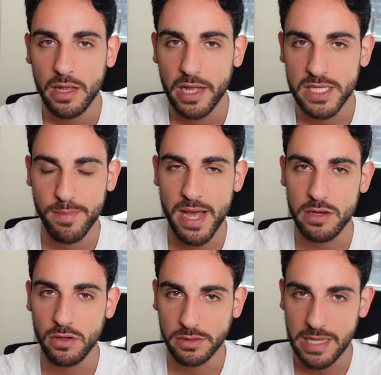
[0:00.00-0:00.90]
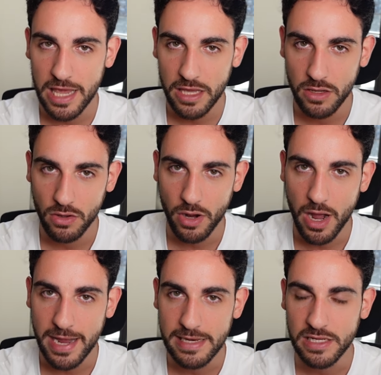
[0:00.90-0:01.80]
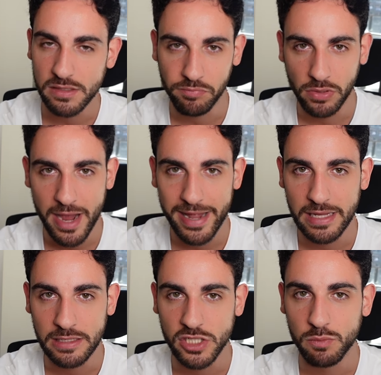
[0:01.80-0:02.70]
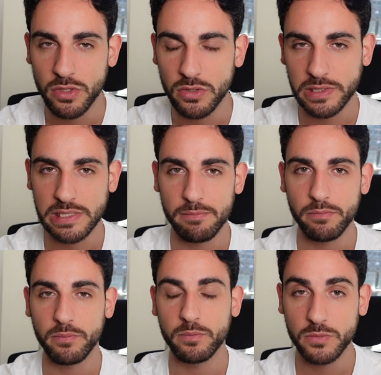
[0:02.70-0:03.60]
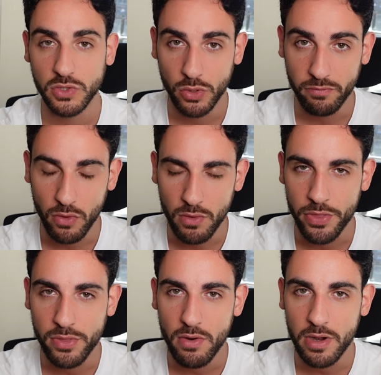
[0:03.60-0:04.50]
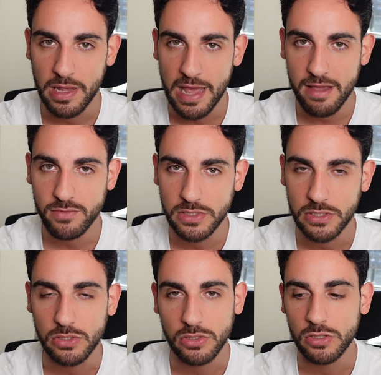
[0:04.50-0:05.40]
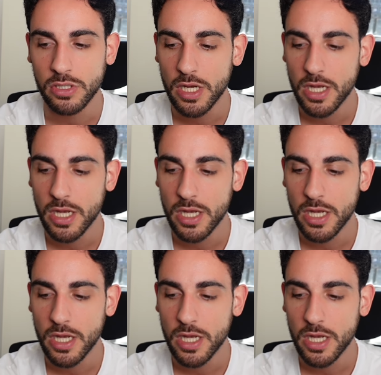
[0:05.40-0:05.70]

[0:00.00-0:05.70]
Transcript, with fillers: It's about not taking on ideas blindly just because some sort of authority gave it to you,